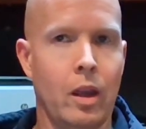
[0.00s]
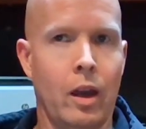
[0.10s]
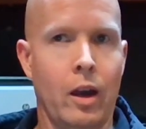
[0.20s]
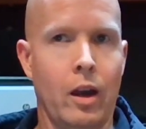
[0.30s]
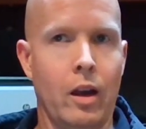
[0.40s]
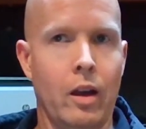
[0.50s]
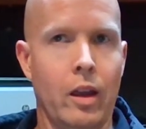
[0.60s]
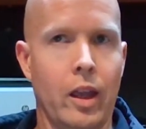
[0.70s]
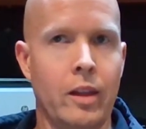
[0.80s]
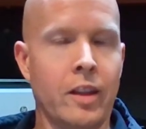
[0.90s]
Uh,
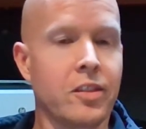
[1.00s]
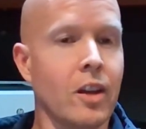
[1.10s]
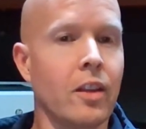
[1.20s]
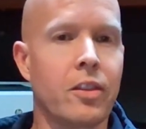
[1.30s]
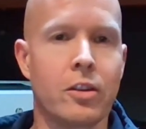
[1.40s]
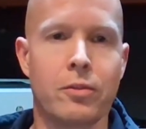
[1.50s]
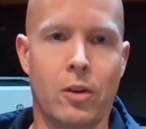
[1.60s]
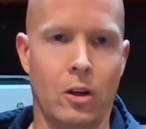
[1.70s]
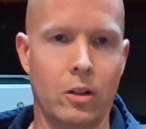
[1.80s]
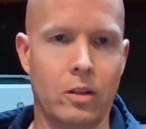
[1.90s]
and that's not their
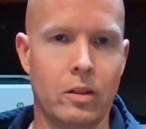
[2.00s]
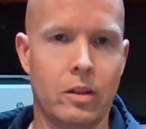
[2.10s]
fault.